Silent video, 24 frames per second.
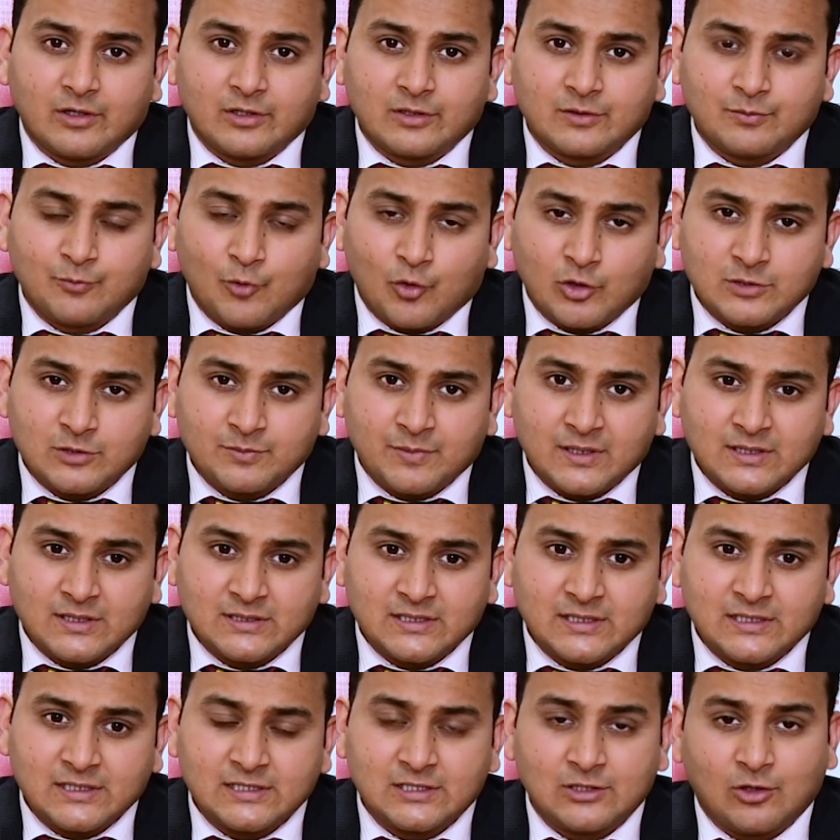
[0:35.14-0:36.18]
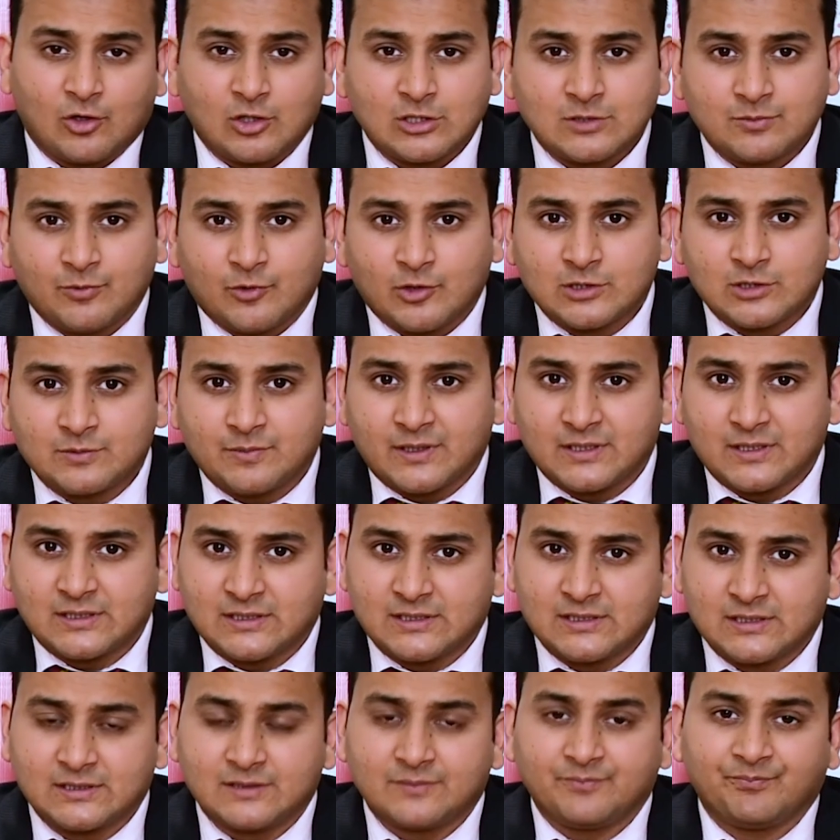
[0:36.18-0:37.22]
sports persons, non-sports
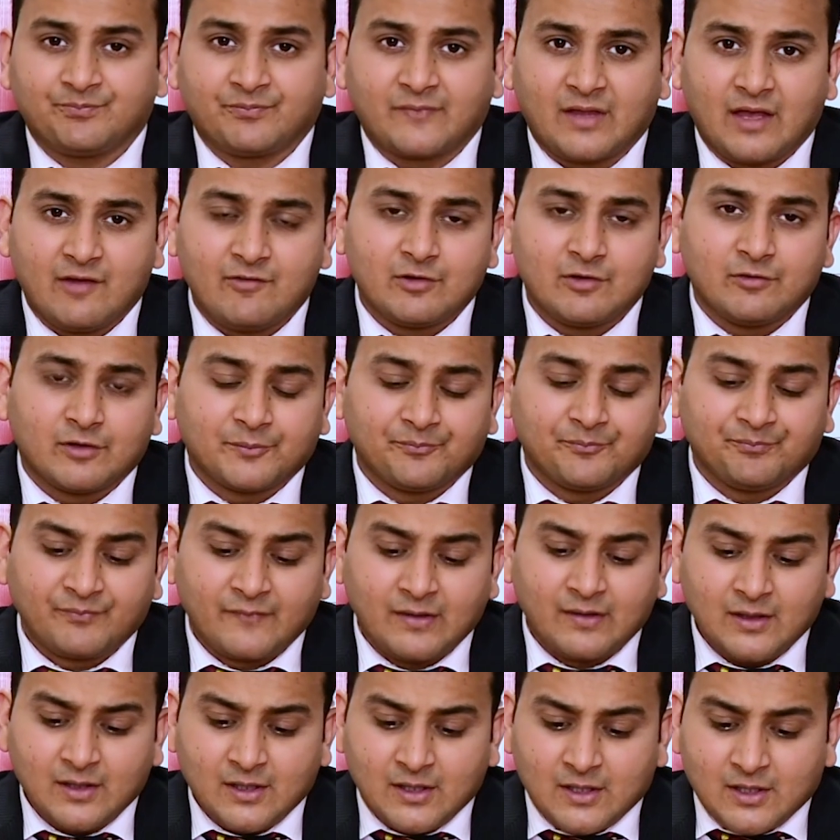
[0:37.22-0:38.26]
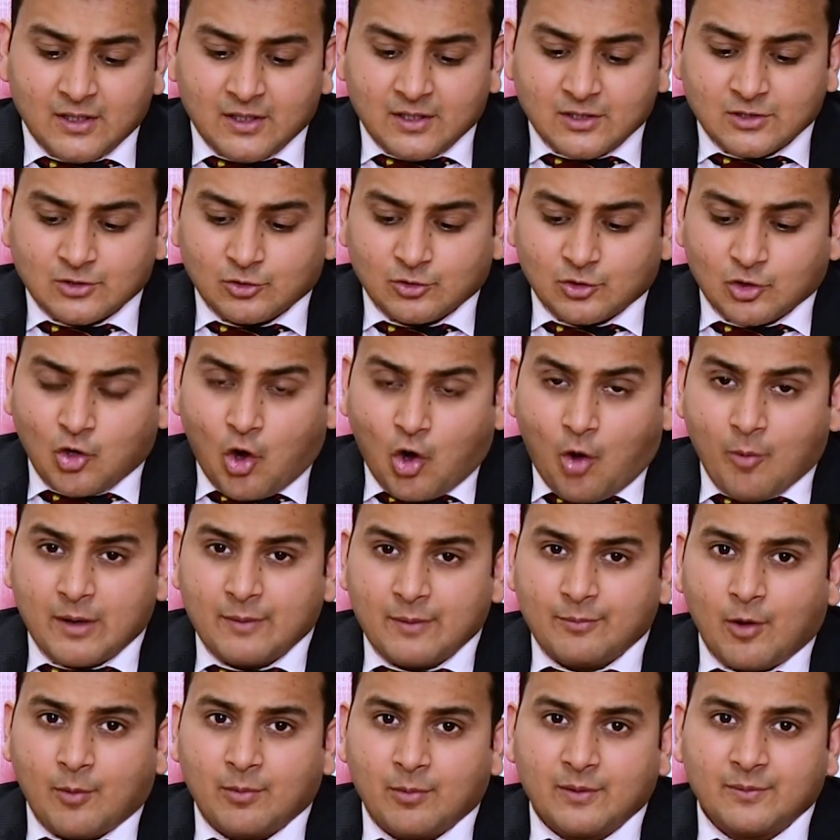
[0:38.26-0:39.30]
persons, everyone. So the
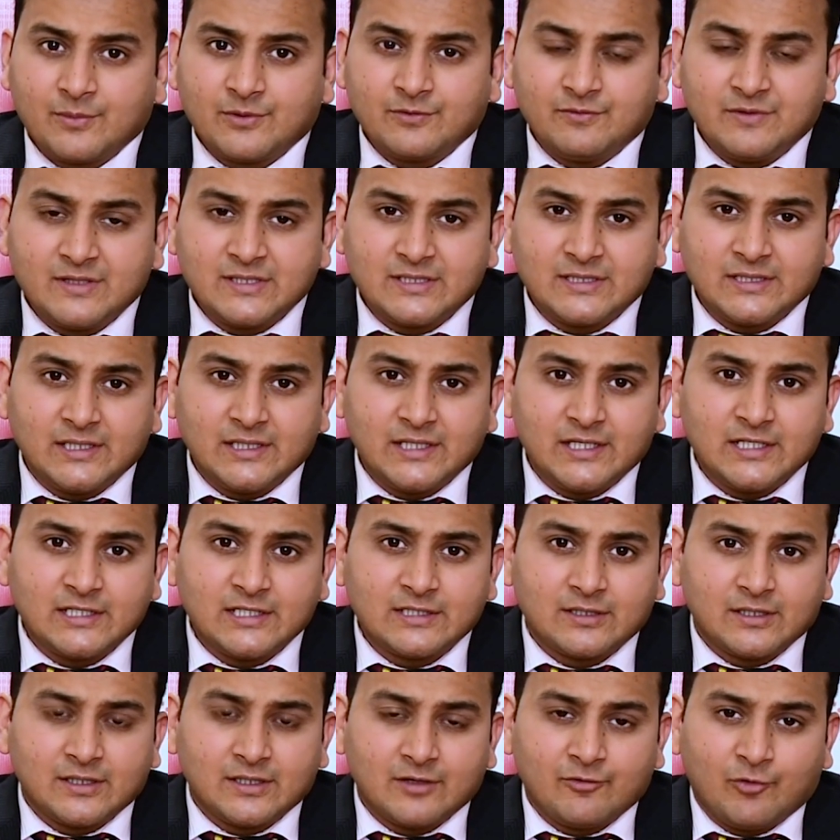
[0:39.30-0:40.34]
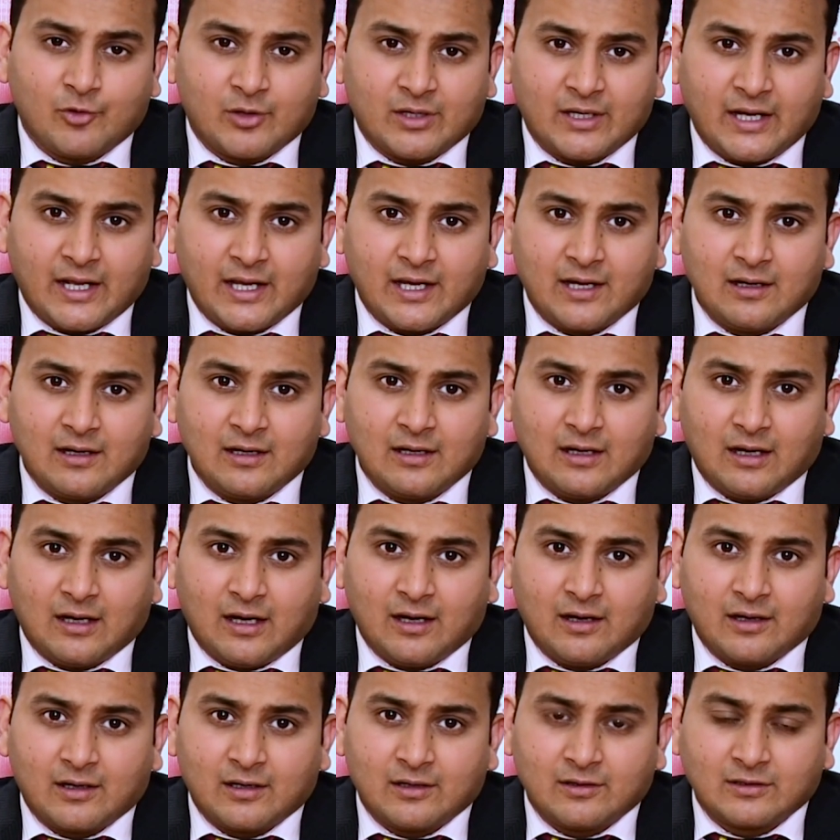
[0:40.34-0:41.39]
common problems we see in foot and ankle
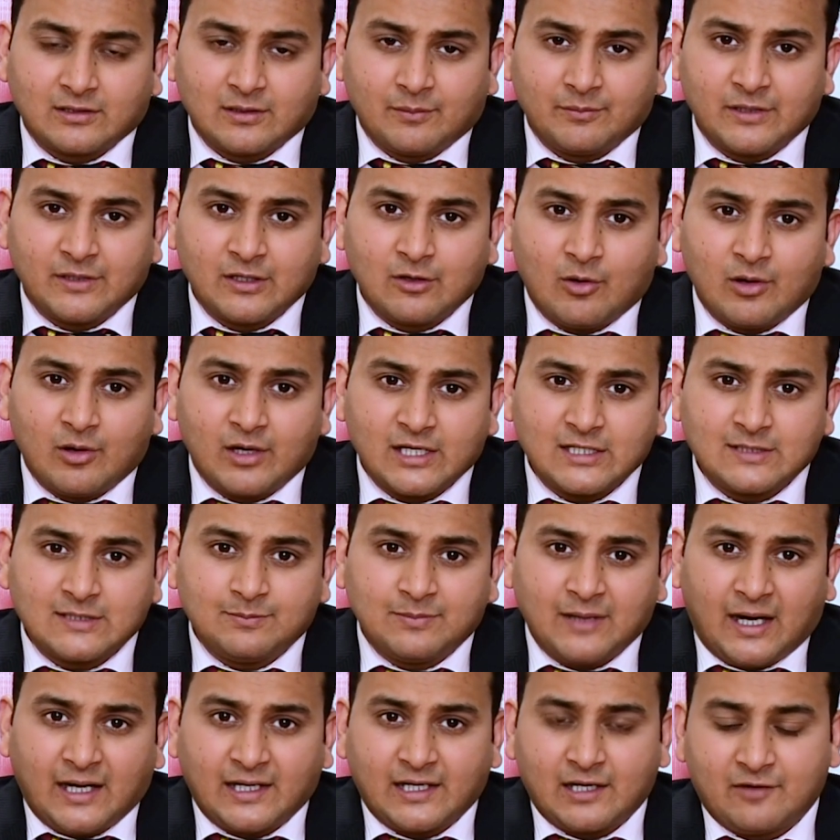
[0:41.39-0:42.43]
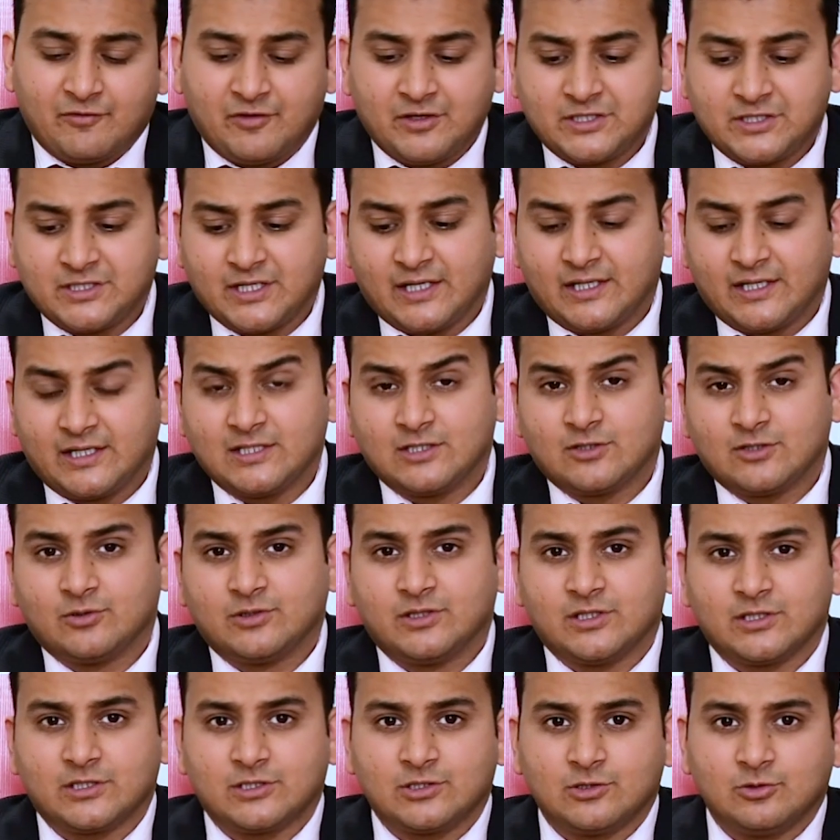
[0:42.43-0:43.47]
are something called as plantar fasciitis. So
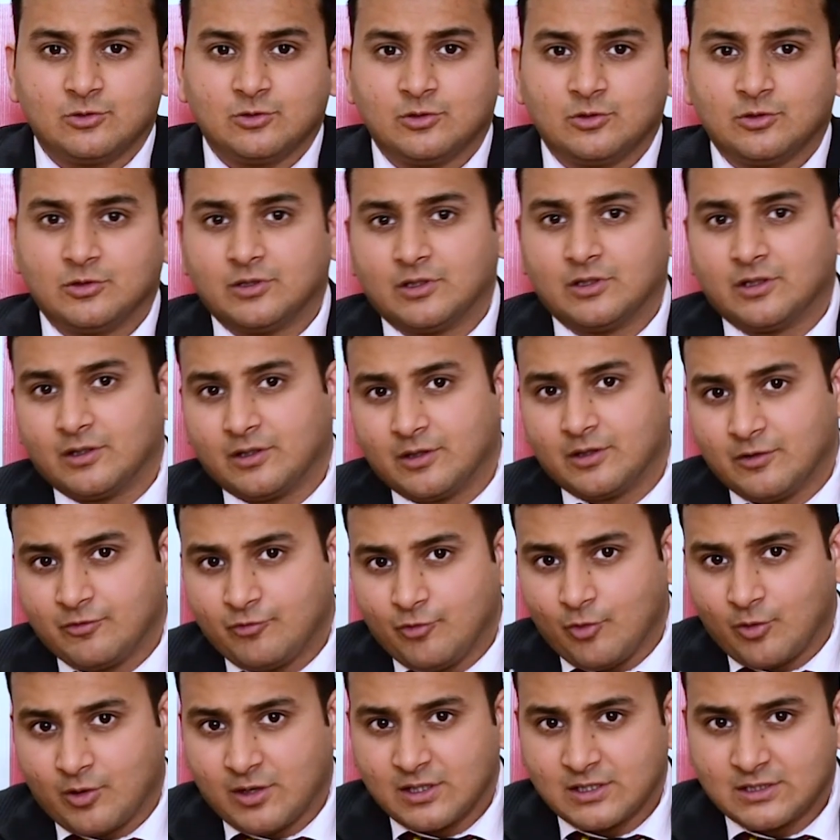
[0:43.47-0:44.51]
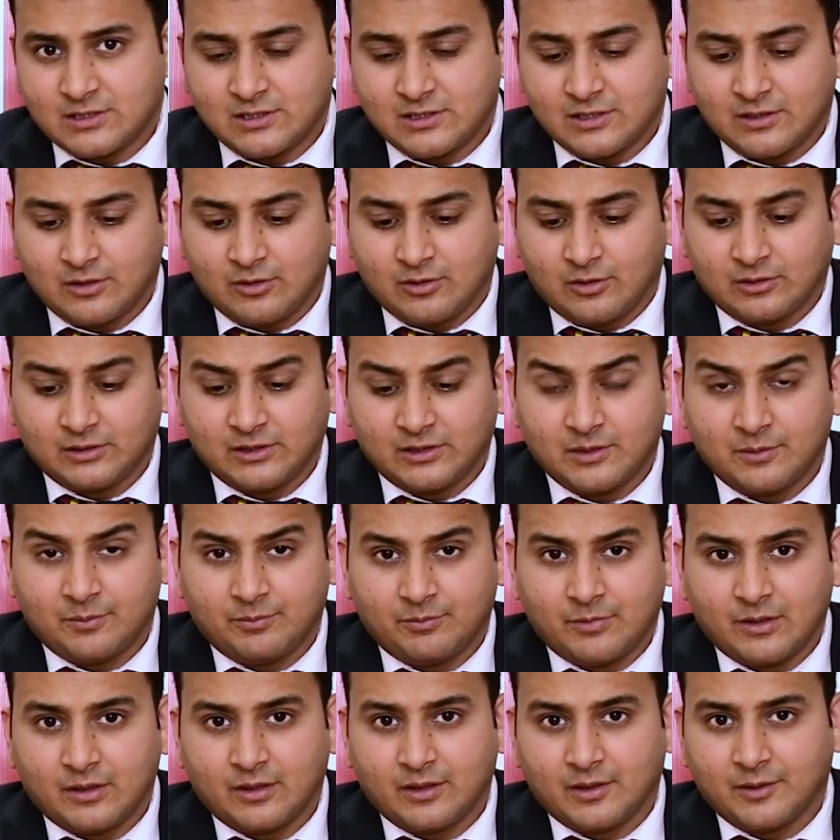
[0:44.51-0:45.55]
just to focus on
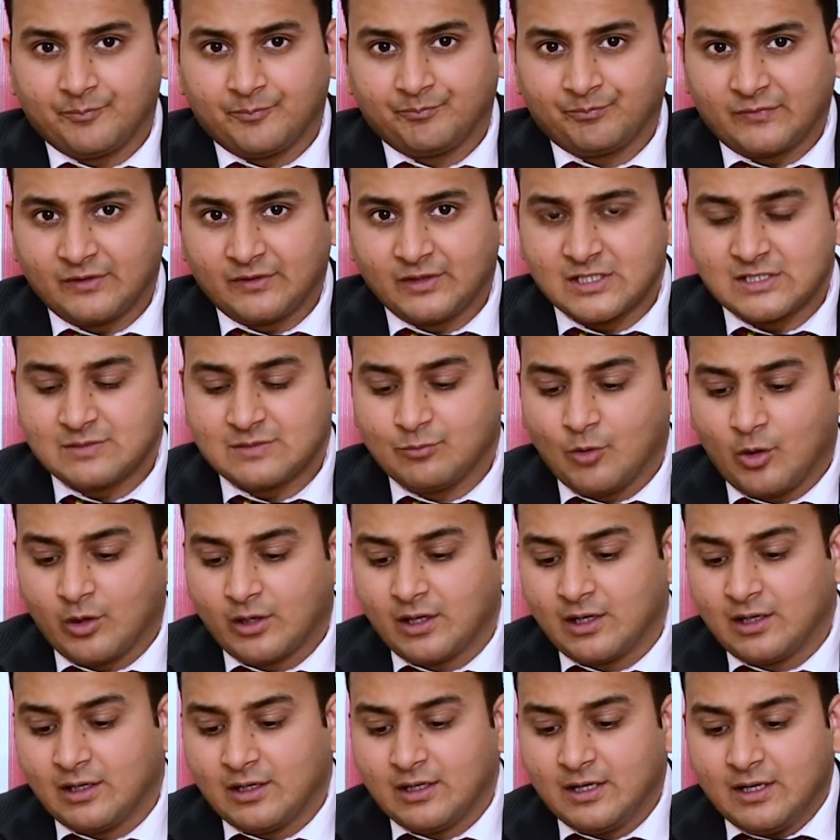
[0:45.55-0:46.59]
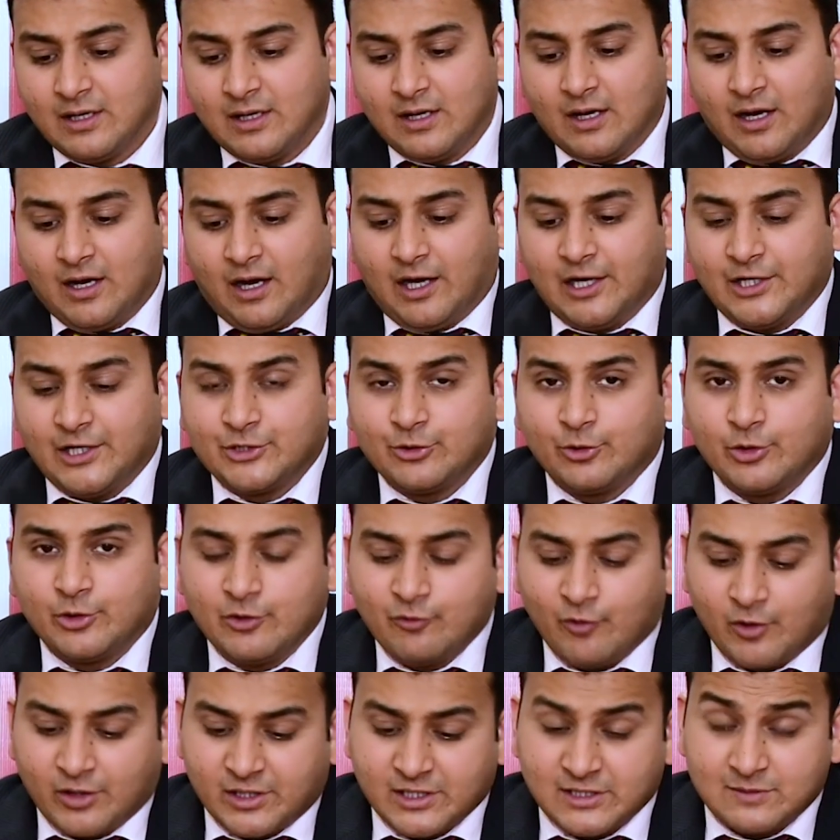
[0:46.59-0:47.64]
this model, I'll show
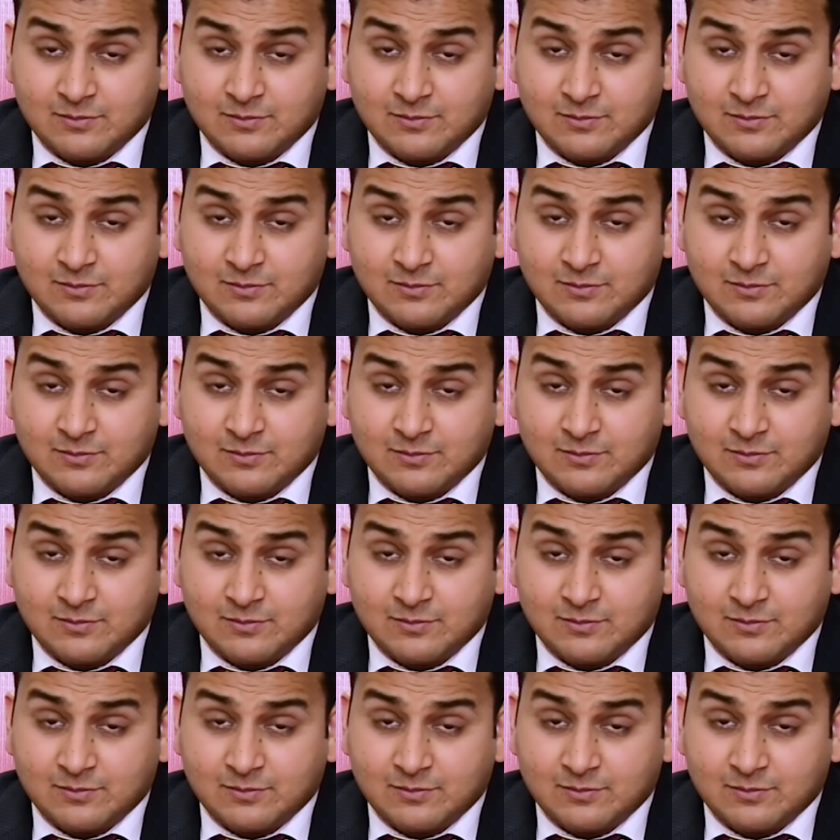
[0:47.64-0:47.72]
you what is